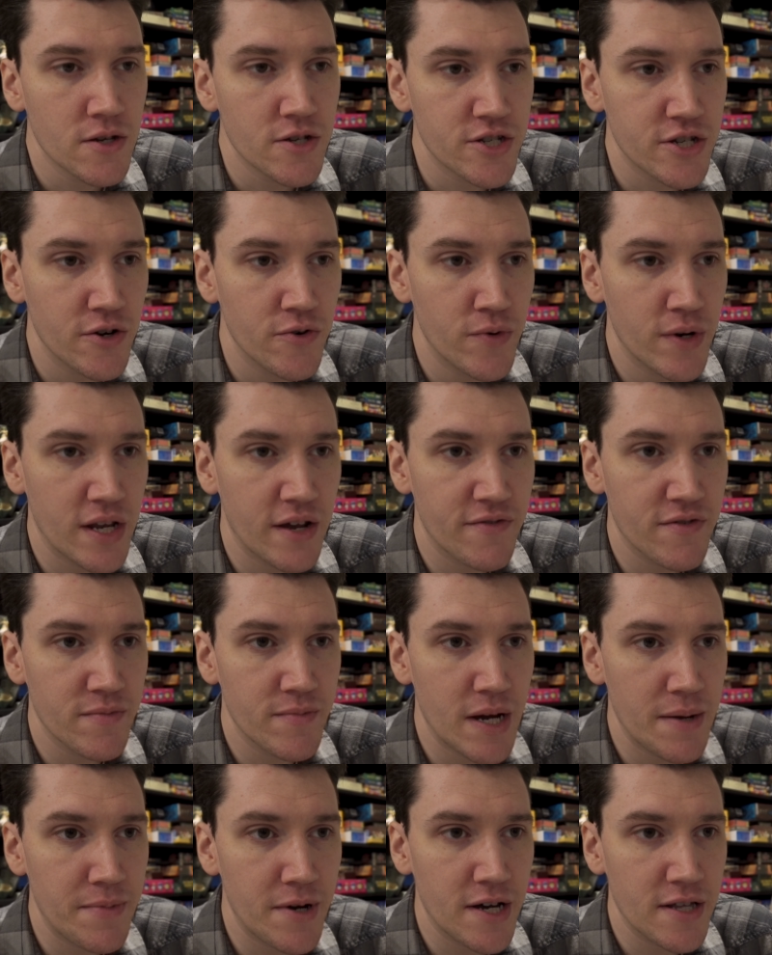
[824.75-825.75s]
So whenever
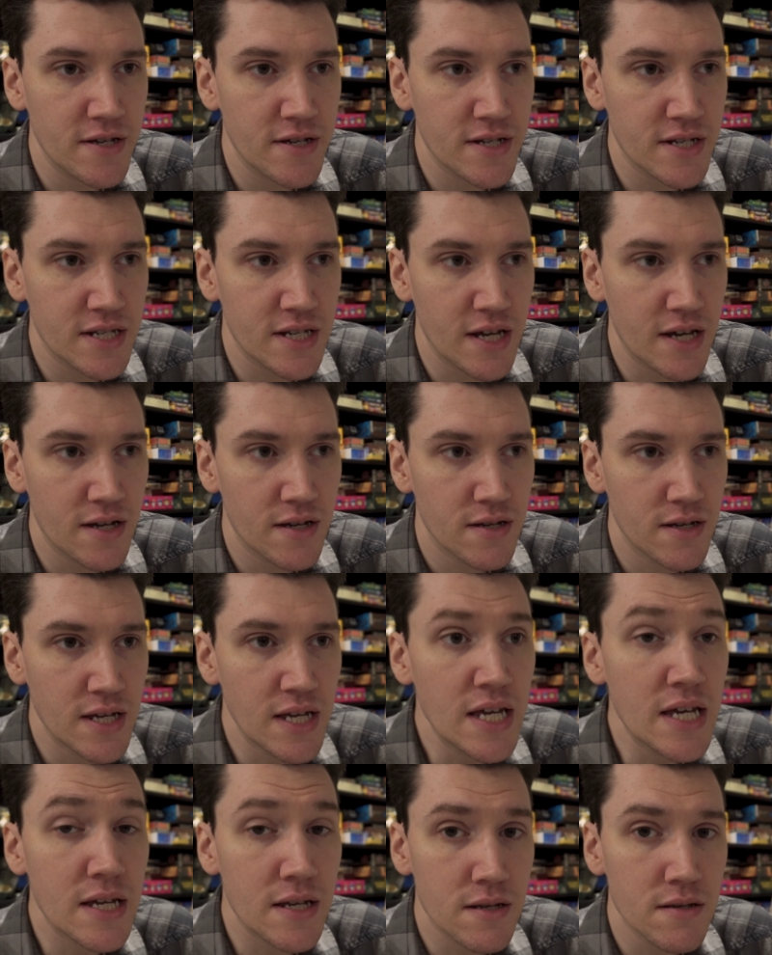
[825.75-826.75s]
my body is like,
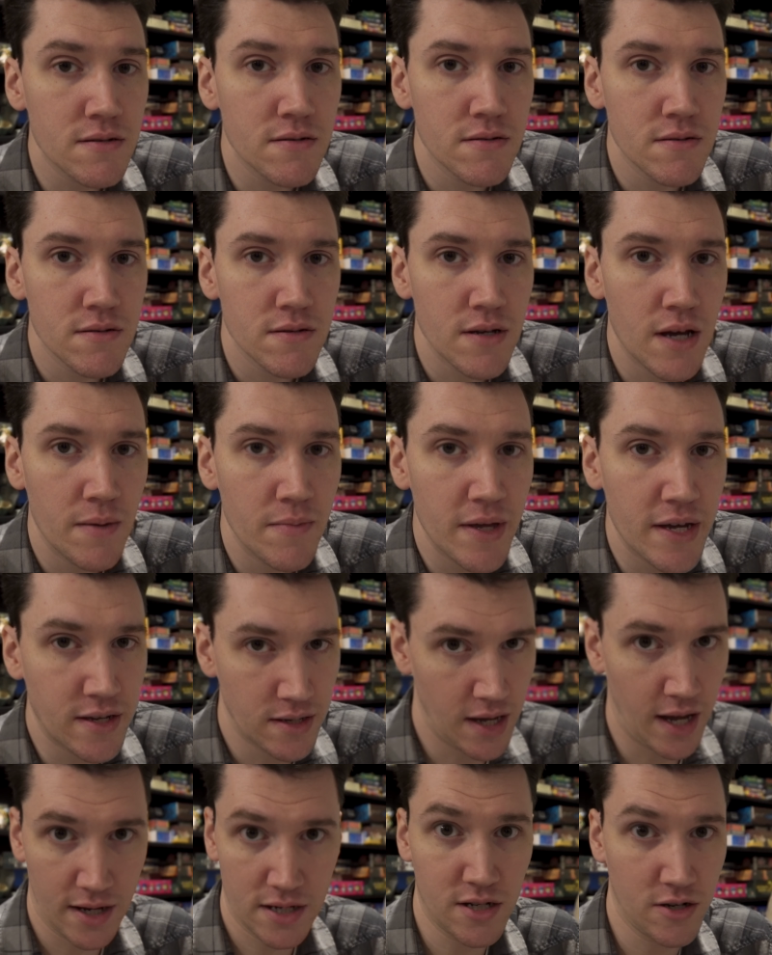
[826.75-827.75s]
eat, I'm
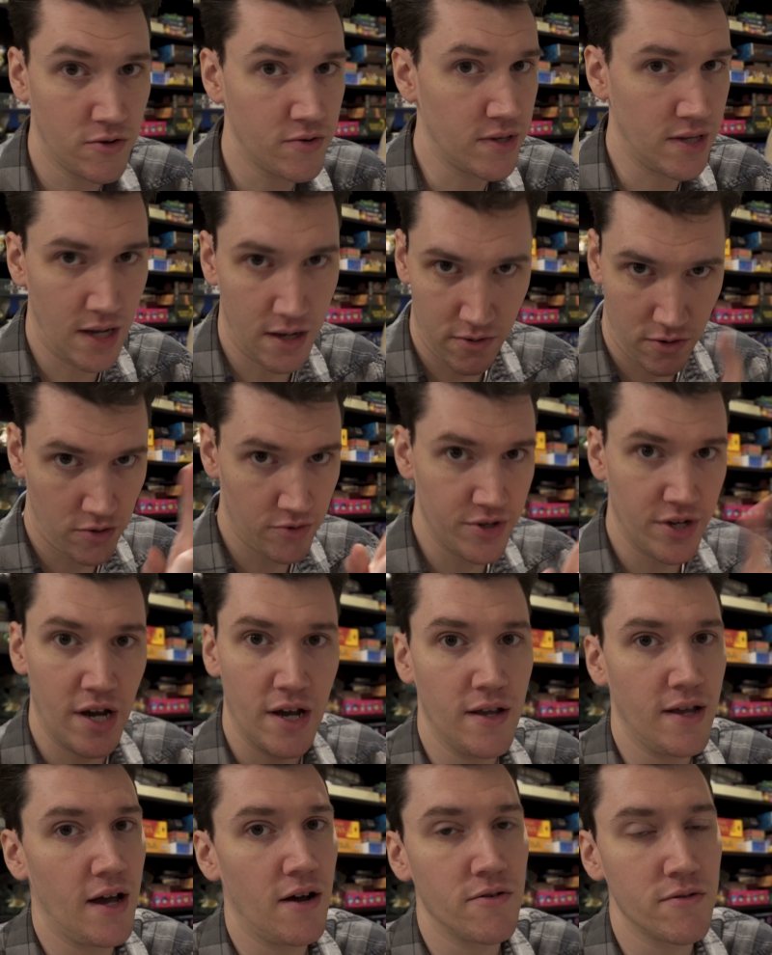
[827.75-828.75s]
like, yes, okay, oh, yeah, hold
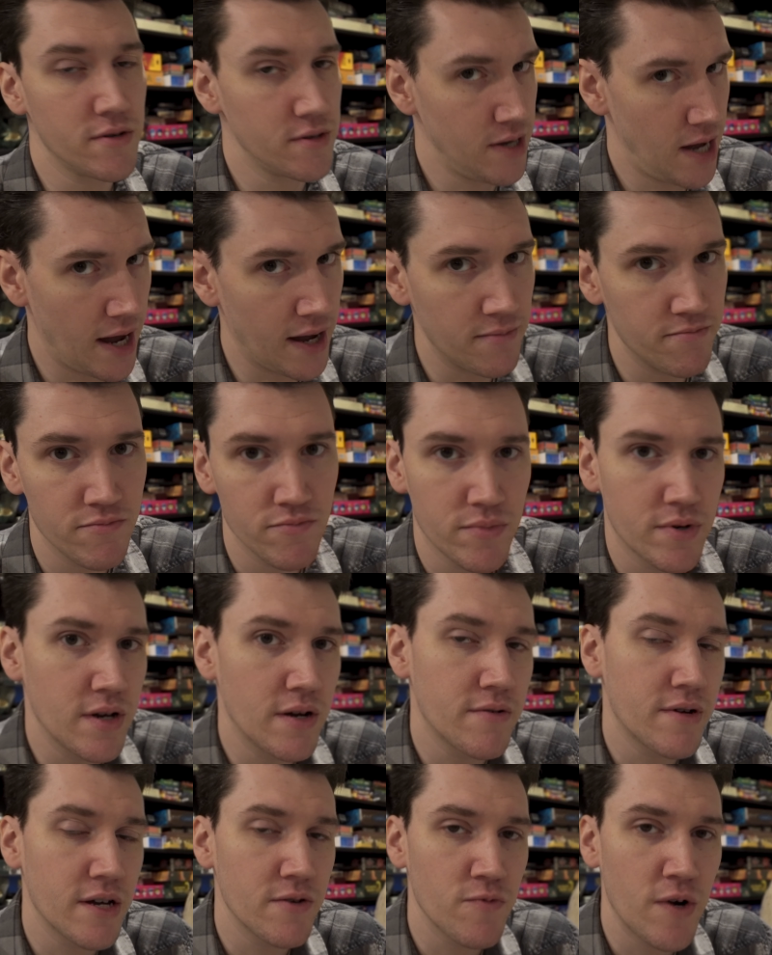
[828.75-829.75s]
on, I'll I,
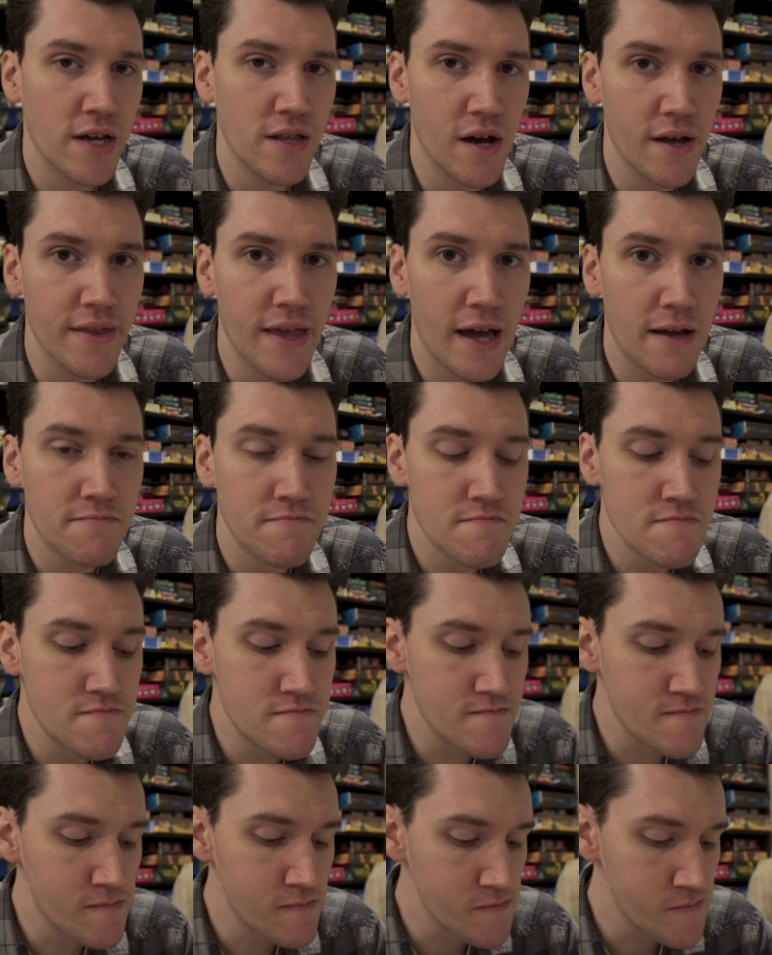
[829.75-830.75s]
i will get right on that.
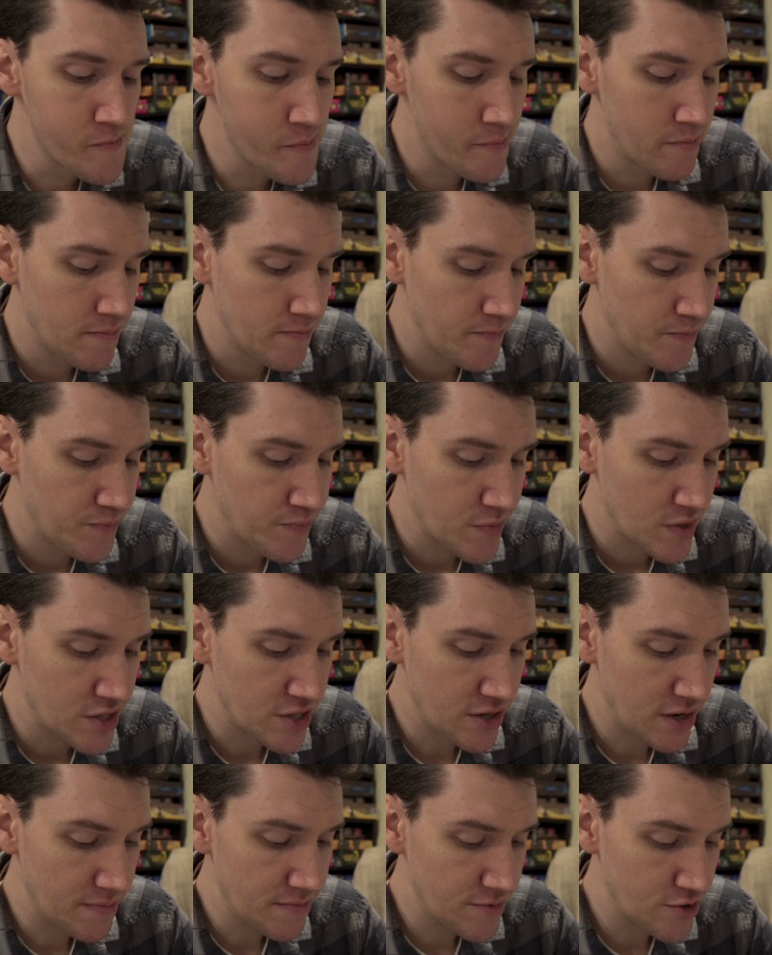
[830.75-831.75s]

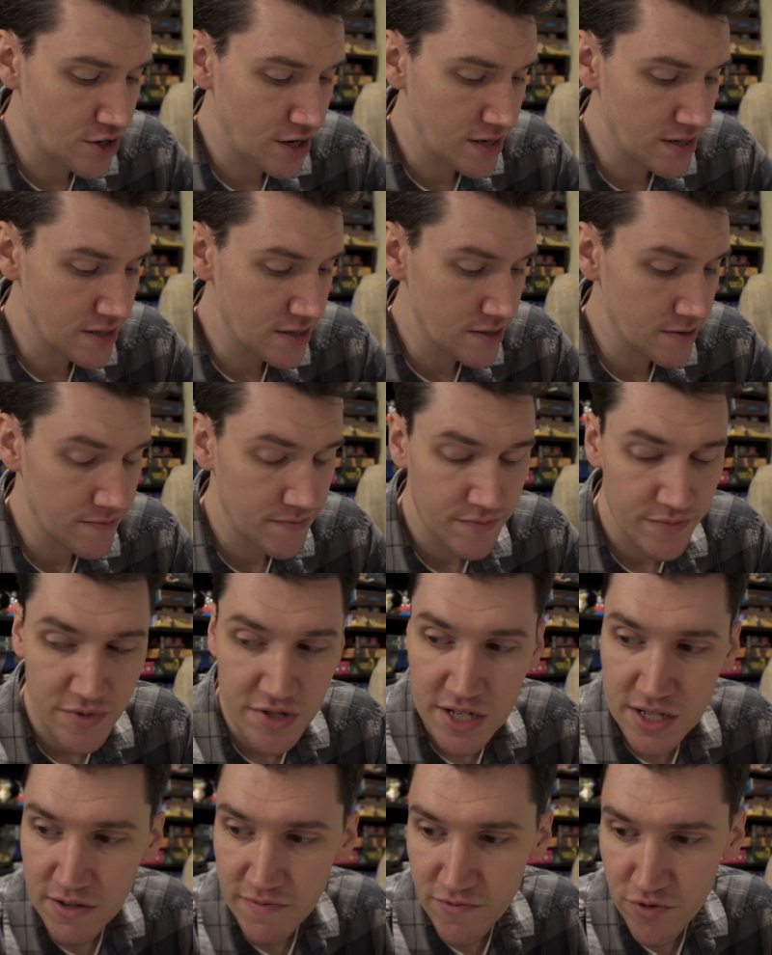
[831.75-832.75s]
So I'm trying to
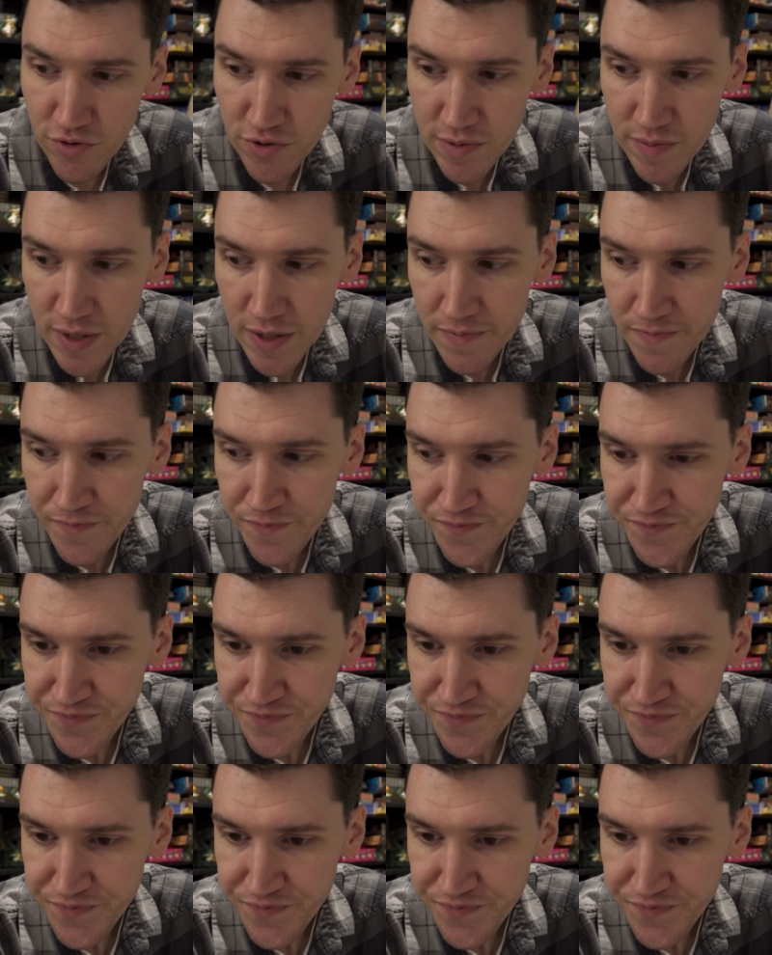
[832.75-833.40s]
get some food to me.